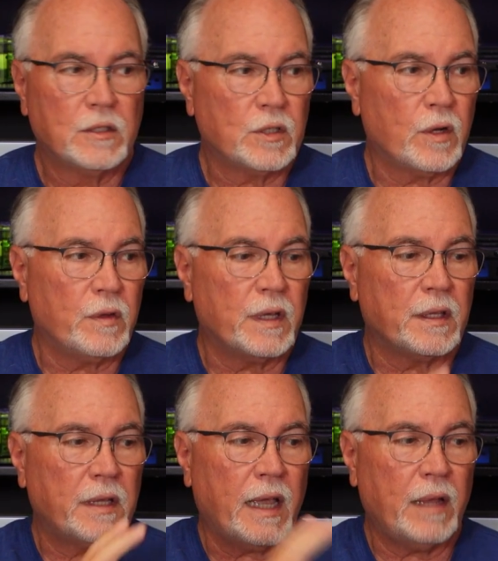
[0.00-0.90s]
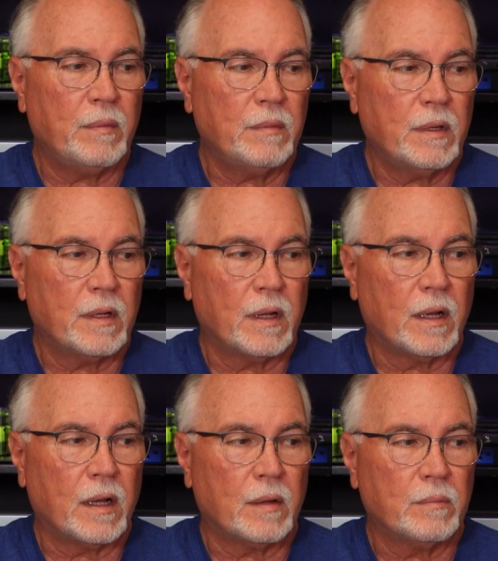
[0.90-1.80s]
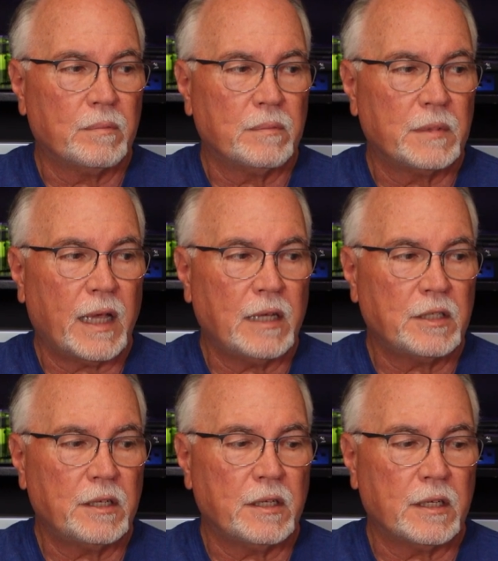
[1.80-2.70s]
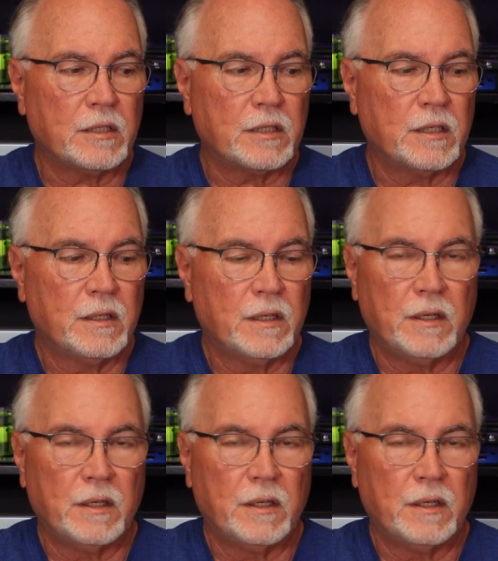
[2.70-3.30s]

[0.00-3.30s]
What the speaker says: So you get the game case and disc,